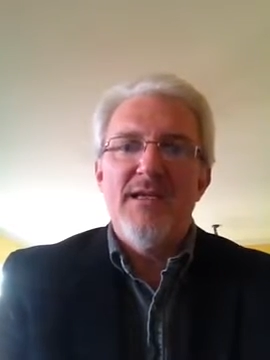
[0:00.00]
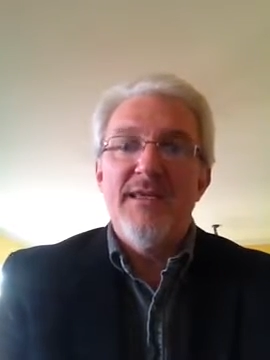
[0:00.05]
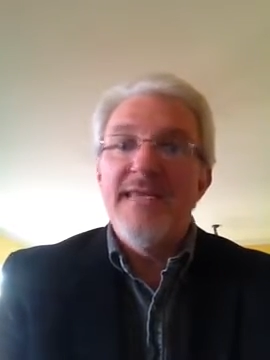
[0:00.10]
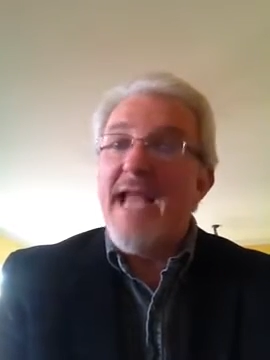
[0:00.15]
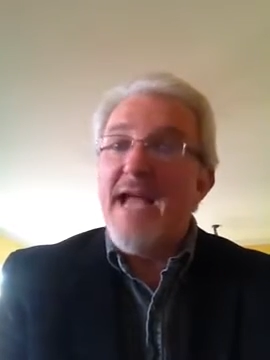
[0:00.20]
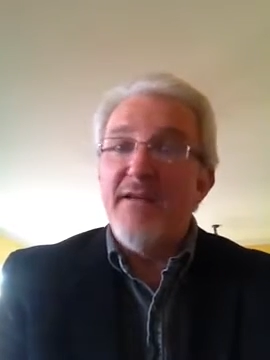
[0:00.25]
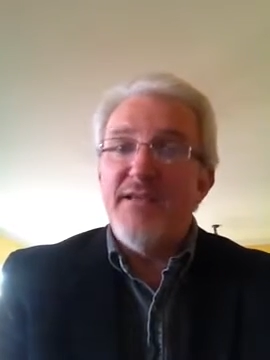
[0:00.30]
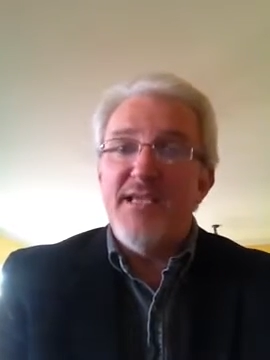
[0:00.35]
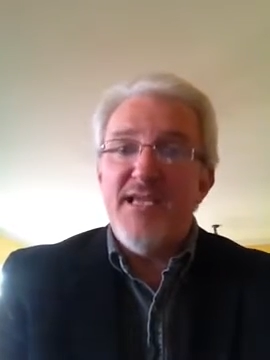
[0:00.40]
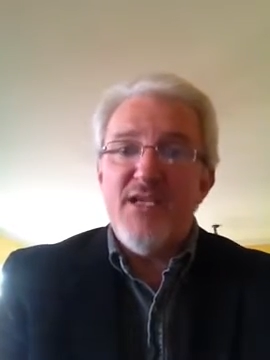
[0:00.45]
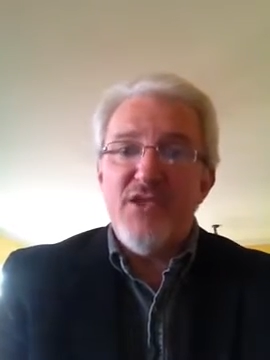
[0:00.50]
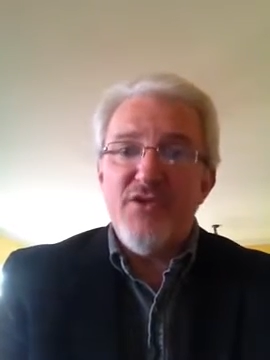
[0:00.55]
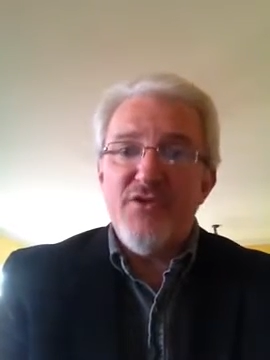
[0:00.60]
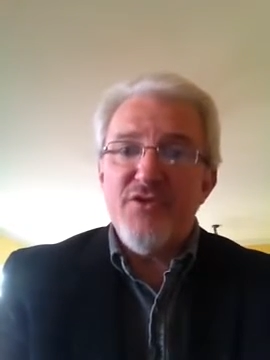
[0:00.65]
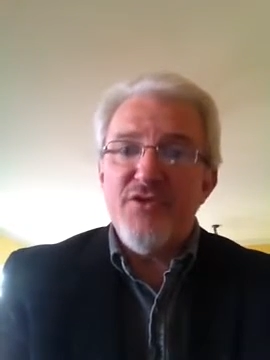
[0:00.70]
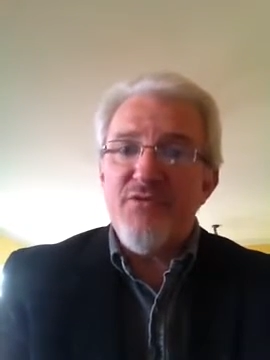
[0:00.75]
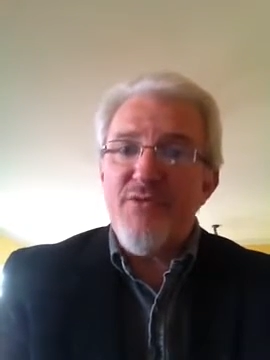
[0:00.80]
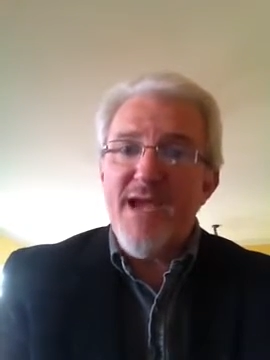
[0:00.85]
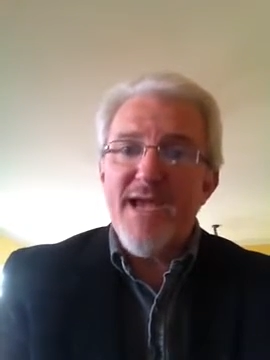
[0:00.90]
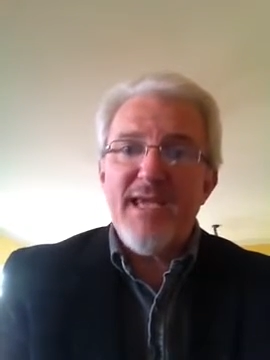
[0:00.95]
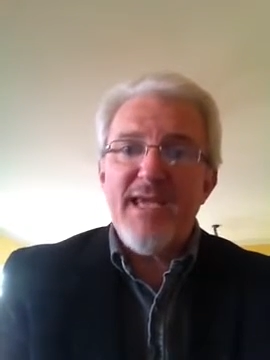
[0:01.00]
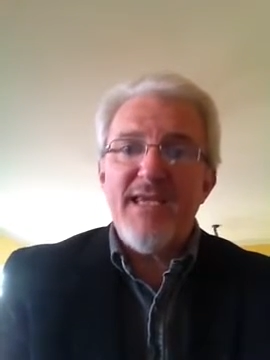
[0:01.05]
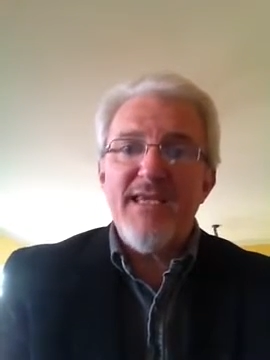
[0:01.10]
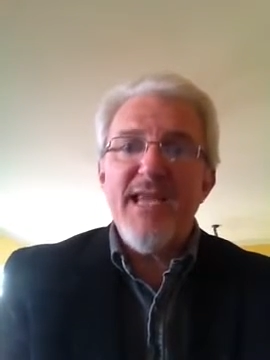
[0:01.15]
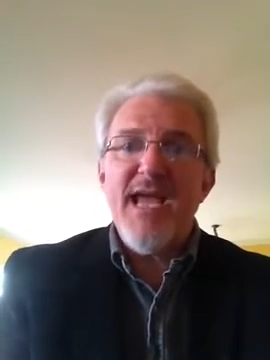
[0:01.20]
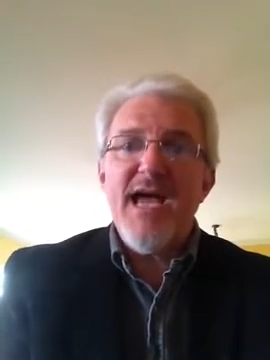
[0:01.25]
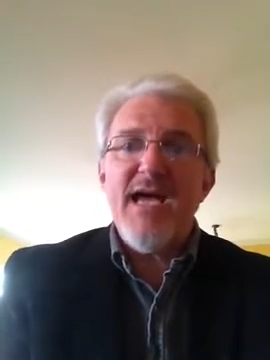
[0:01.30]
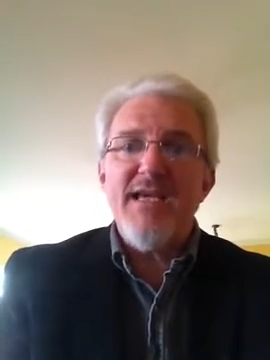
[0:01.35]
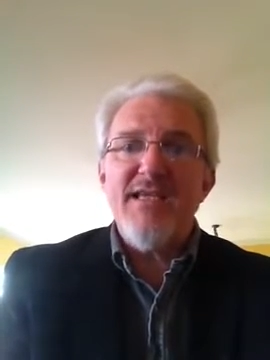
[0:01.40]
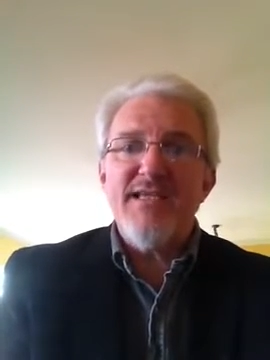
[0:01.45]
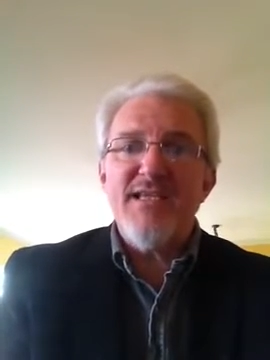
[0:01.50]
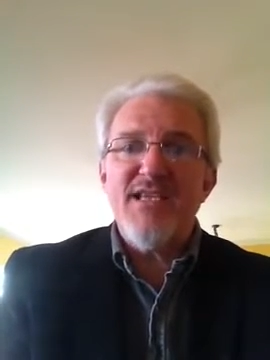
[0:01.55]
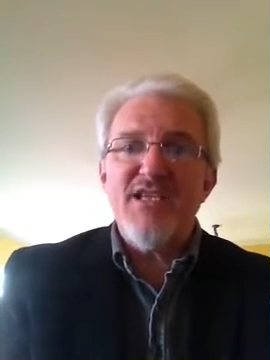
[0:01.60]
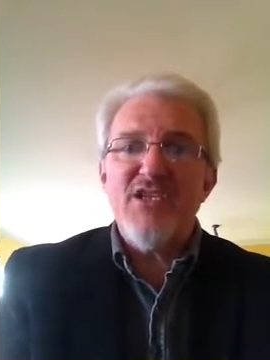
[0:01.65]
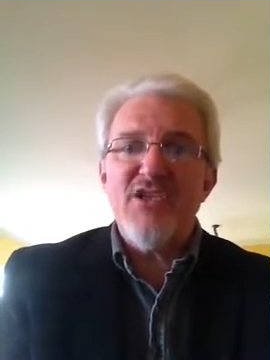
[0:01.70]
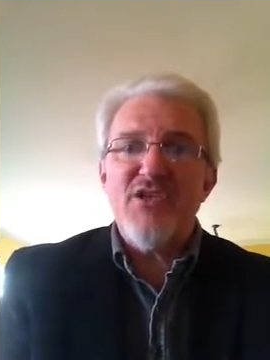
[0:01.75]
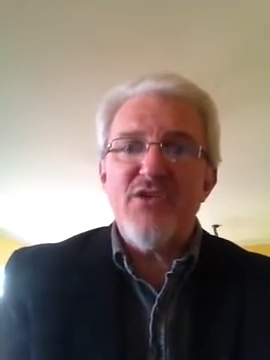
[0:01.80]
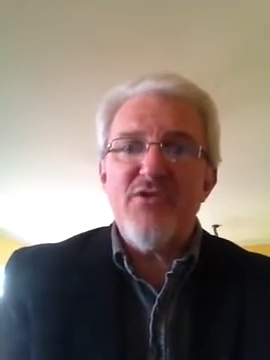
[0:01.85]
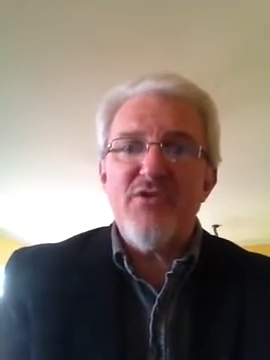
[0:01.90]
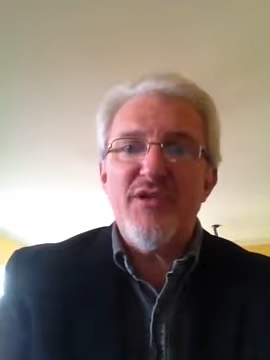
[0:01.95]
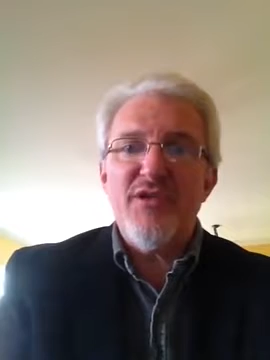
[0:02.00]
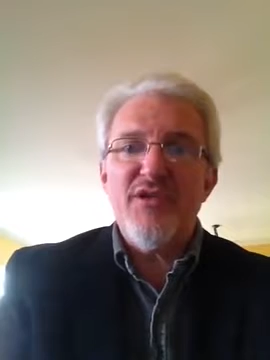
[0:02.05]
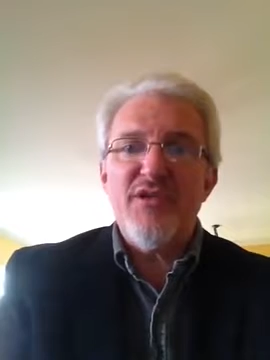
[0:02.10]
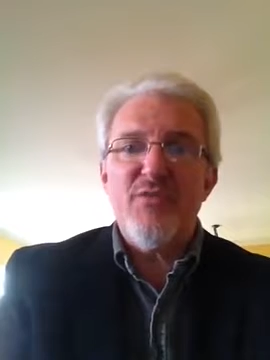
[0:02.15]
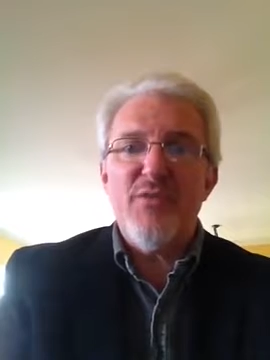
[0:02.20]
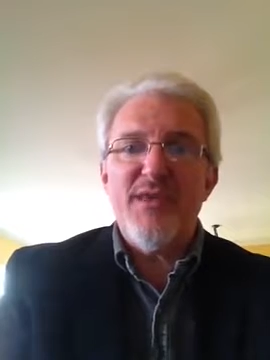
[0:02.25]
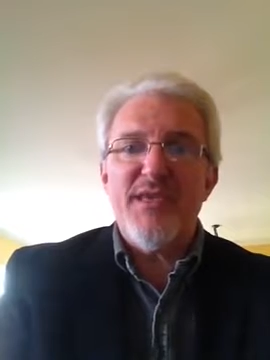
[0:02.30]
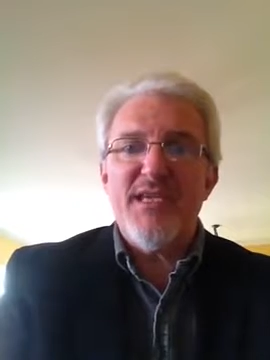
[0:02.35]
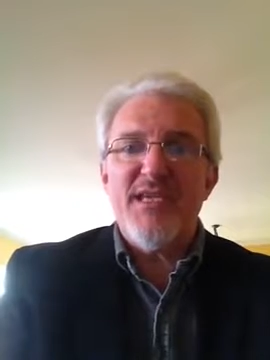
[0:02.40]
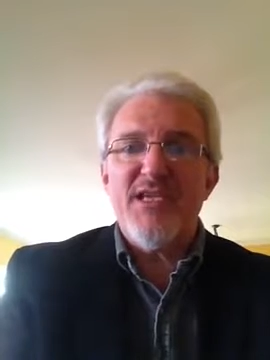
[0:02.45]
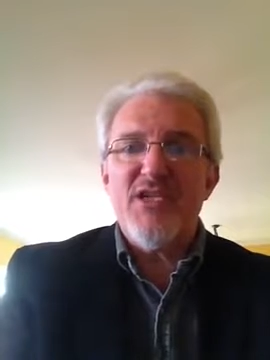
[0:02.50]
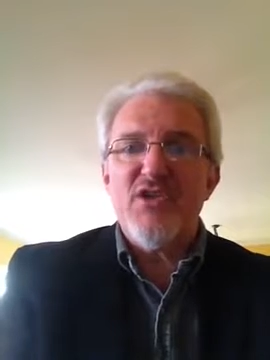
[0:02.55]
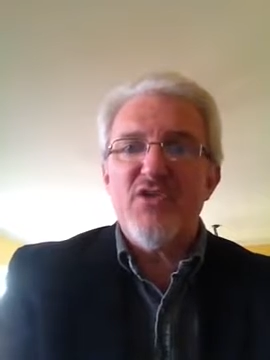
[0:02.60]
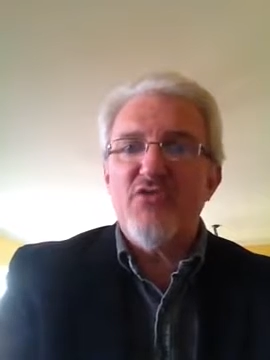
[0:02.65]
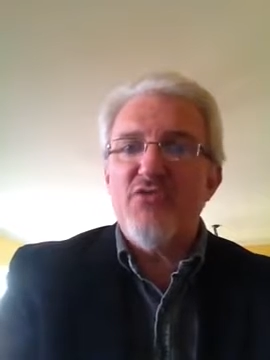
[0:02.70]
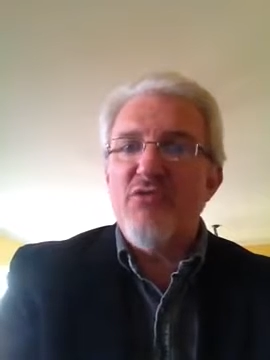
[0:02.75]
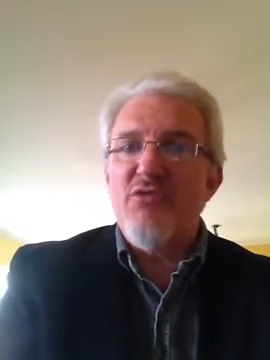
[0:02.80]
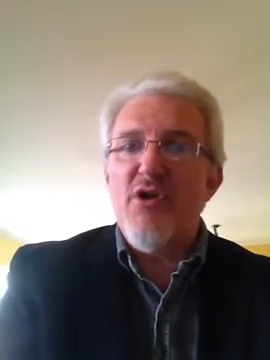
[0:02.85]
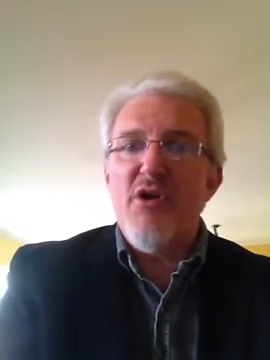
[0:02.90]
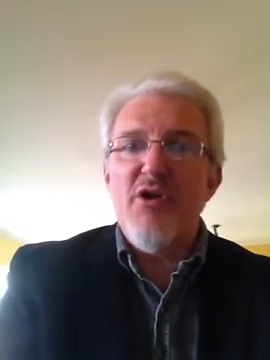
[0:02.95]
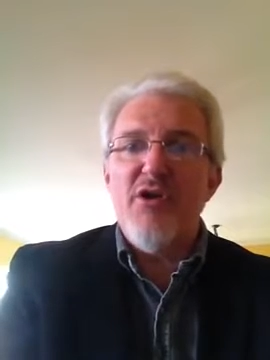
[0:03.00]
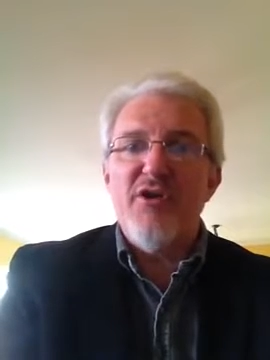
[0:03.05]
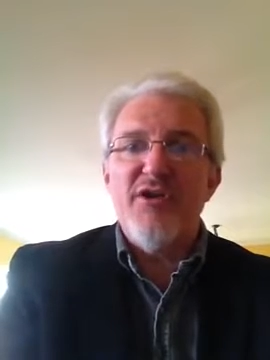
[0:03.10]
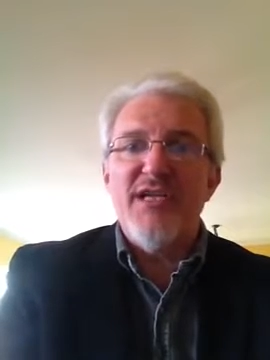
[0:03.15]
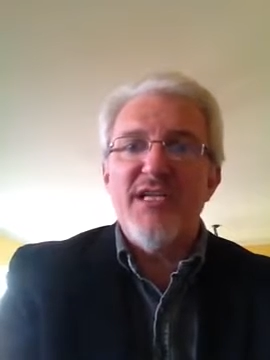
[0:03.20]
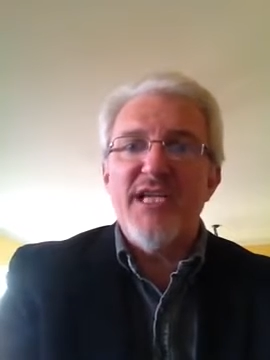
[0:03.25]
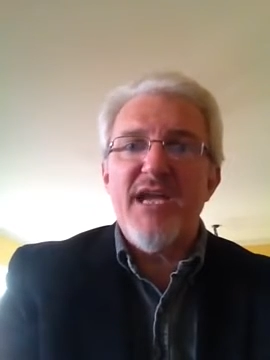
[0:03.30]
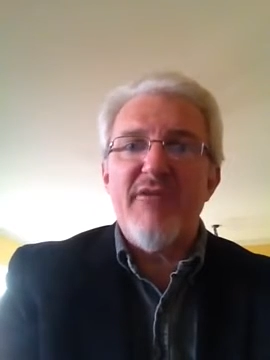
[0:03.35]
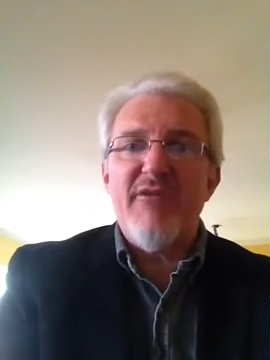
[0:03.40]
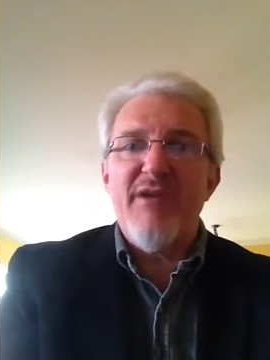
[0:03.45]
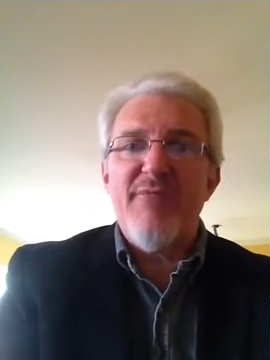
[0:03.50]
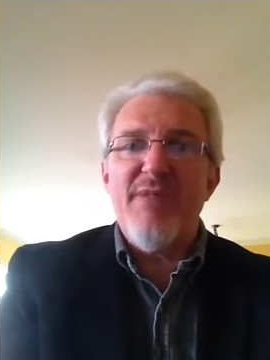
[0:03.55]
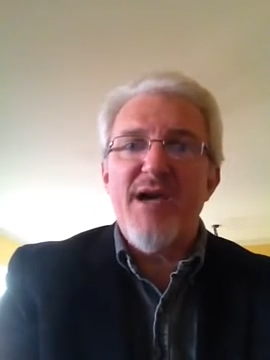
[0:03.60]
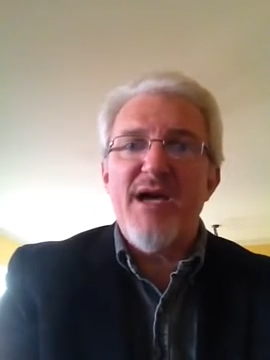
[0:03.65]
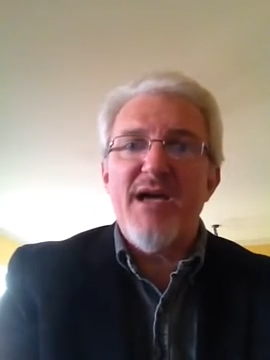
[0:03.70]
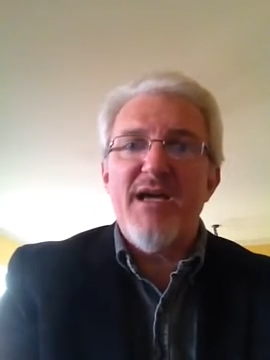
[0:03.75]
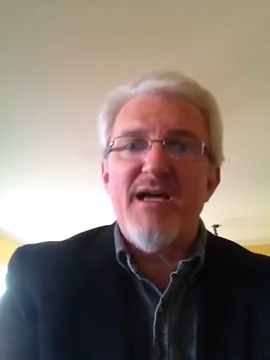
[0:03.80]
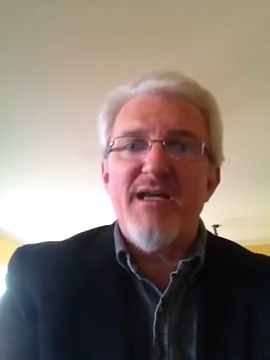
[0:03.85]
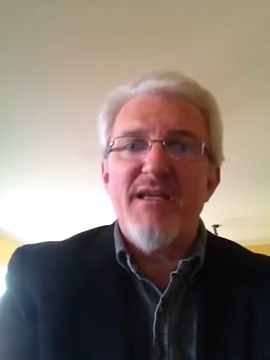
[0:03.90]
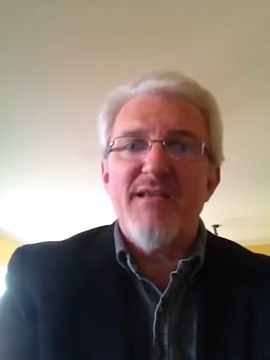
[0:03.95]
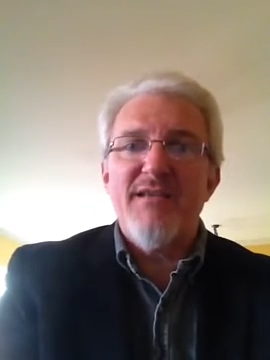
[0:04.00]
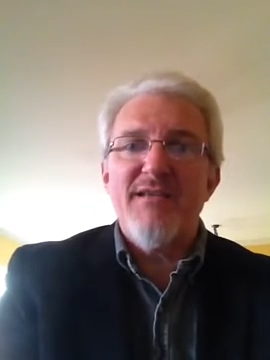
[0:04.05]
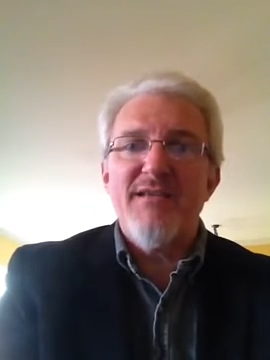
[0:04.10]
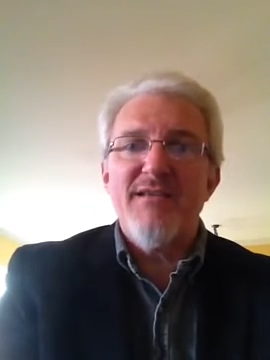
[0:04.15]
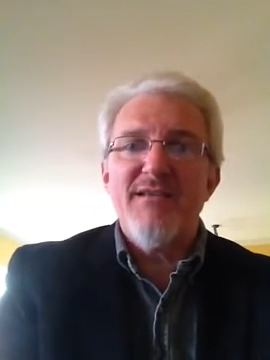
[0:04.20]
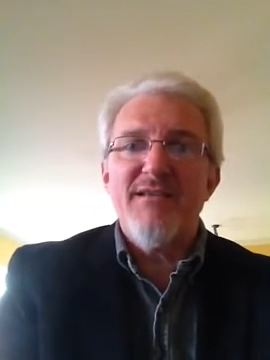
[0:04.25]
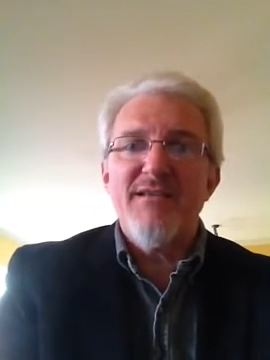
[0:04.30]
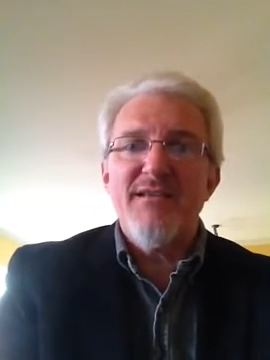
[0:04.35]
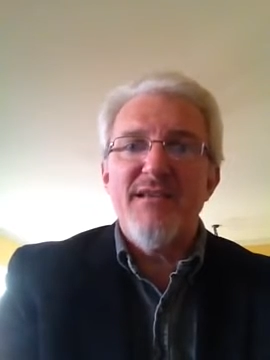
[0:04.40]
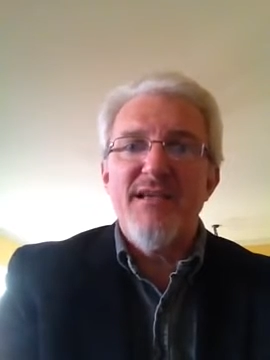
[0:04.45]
Now teachers recognize the students with extraordinary minds